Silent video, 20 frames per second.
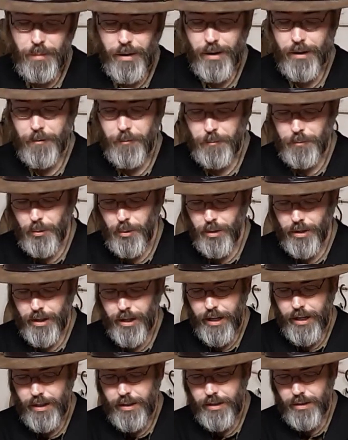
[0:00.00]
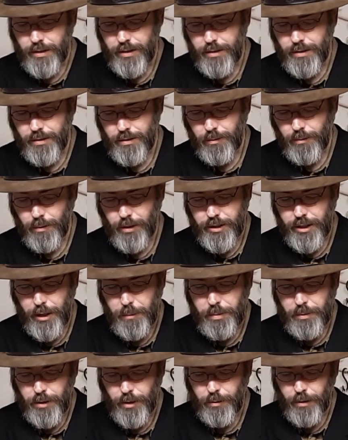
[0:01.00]
but four legs works
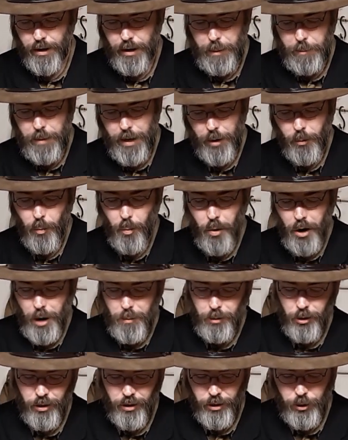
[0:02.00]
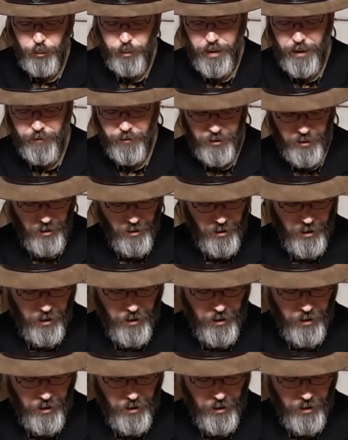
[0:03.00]
out pretty well. It might wobble a little bit if it's on